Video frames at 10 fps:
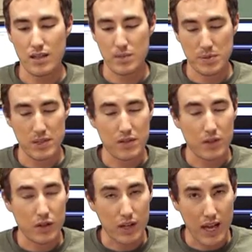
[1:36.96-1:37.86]

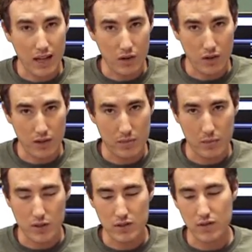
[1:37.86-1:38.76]
specifically analog
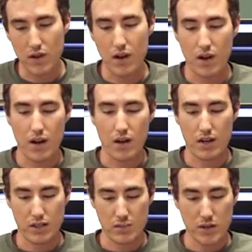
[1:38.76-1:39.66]
inputs, on our
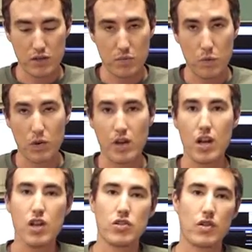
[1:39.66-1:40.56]
expansion board
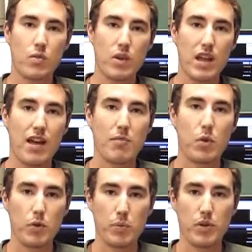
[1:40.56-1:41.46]
so that we can have
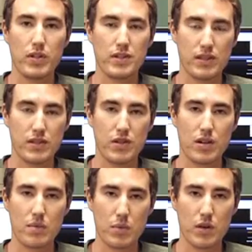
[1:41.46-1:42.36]
multiple sensor
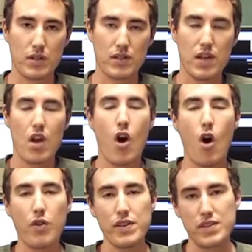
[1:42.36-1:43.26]
inputs.
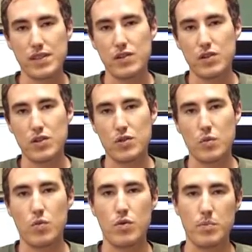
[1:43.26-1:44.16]
All these sensors
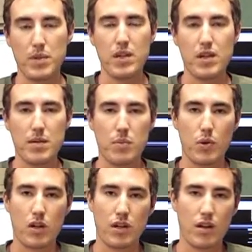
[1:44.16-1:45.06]
will be
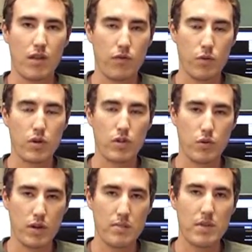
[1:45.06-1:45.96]
inputting a 4 to
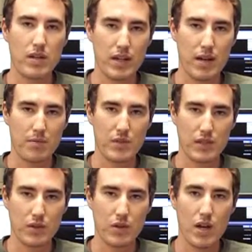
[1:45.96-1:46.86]
20 milliamp
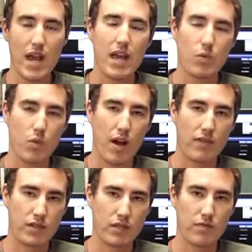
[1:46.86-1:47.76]
signal, and we'll
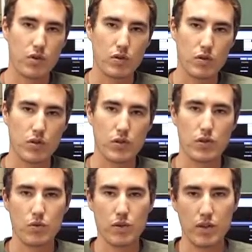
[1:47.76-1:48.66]
have to convert those
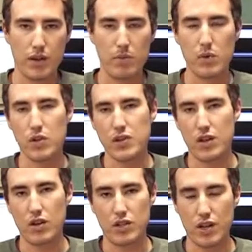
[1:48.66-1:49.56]
to real numbers in
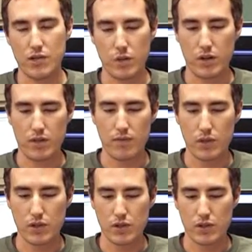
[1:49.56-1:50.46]
our software
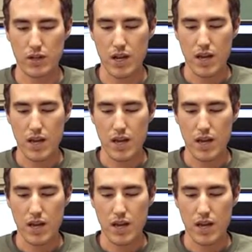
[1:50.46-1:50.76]
conversion.